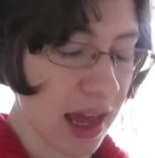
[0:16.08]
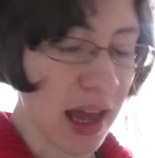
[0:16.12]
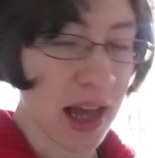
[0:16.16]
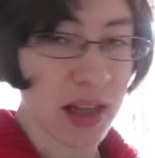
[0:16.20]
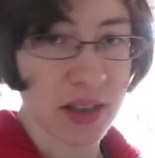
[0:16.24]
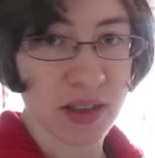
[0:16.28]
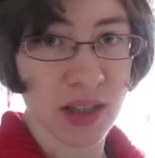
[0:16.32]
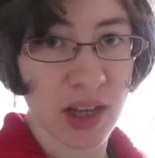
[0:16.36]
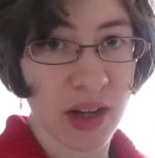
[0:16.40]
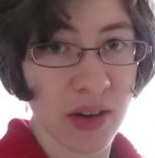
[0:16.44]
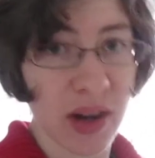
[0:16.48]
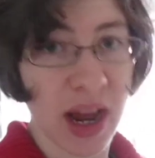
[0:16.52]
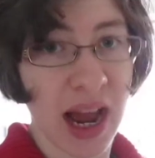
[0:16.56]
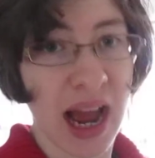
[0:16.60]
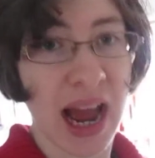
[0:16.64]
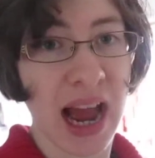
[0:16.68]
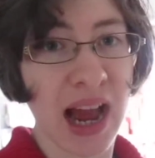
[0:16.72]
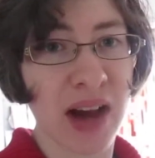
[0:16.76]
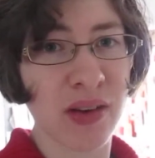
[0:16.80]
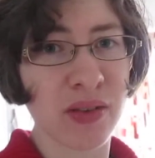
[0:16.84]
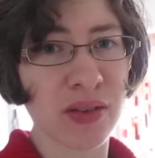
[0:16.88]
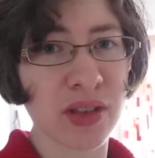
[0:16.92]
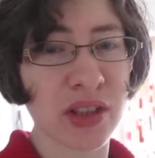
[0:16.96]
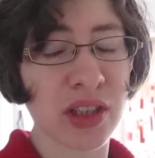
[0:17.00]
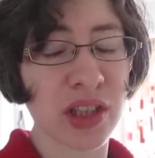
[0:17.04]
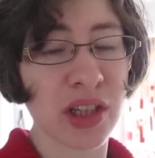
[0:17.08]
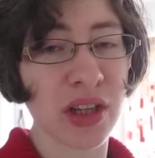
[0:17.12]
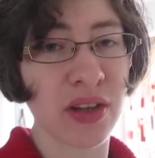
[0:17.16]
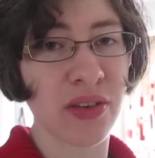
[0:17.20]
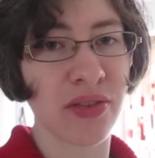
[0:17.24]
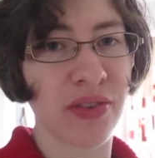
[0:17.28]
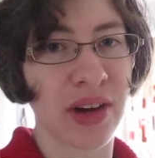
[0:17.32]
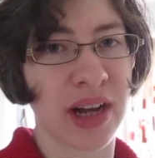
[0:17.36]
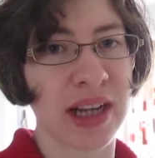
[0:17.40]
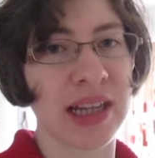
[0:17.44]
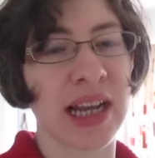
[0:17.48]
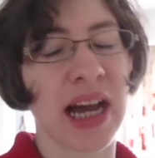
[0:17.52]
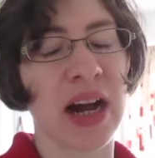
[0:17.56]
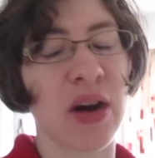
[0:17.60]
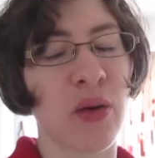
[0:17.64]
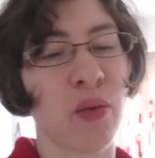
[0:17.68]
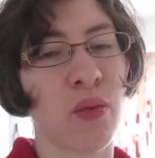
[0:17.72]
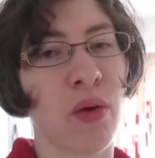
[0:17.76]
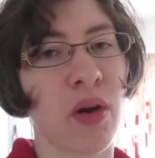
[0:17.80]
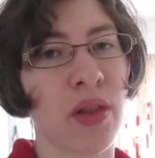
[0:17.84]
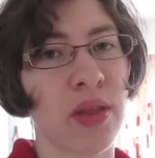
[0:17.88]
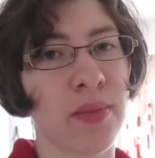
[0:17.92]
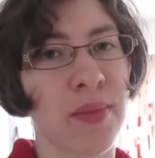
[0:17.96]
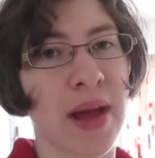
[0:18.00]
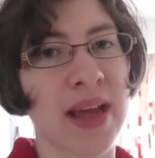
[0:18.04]
So how do you find out
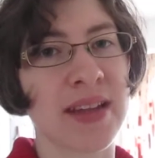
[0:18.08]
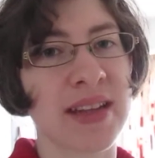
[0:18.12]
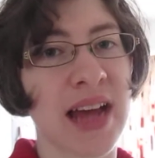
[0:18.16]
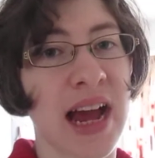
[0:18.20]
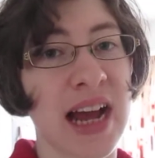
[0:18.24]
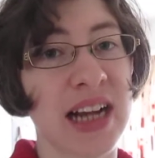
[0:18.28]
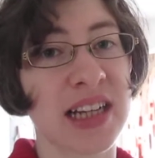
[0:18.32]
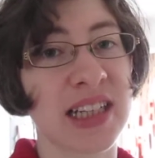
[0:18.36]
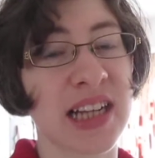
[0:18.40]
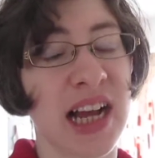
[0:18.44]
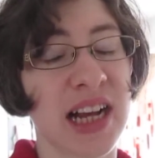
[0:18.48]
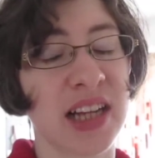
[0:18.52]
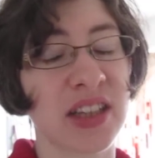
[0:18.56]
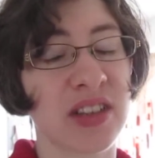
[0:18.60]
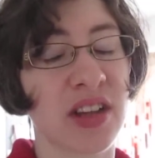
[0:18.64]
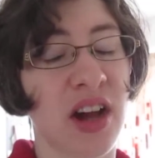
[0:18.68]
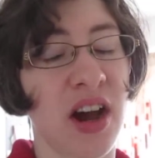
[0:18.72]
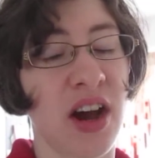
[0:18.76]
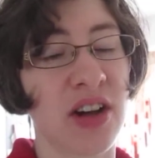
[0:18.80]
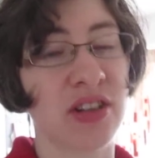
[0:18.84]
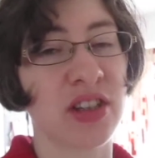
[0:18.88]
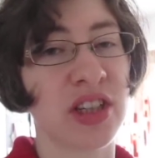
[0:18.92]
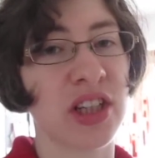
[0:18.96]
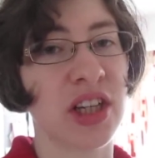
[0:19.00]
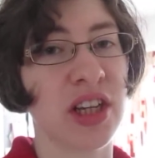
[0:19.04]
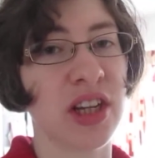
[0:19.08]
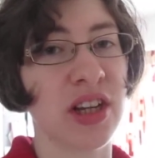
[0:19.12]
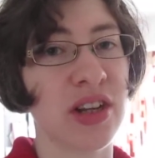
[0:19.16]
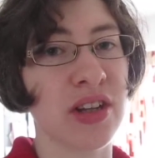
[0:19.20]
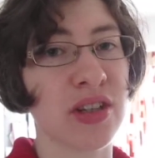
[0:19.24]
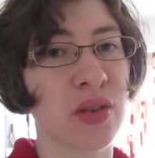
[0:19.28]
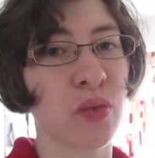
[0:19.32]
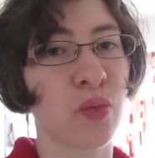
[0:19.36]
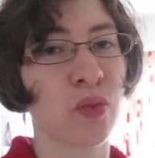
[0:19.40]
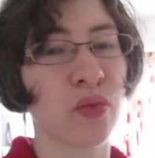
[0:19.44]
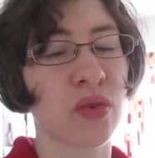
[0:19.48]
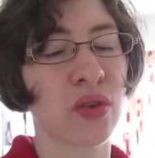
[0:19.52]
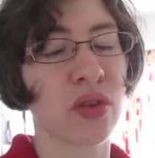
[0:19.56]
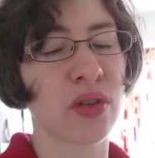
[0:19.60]
what the best hashtags are to use?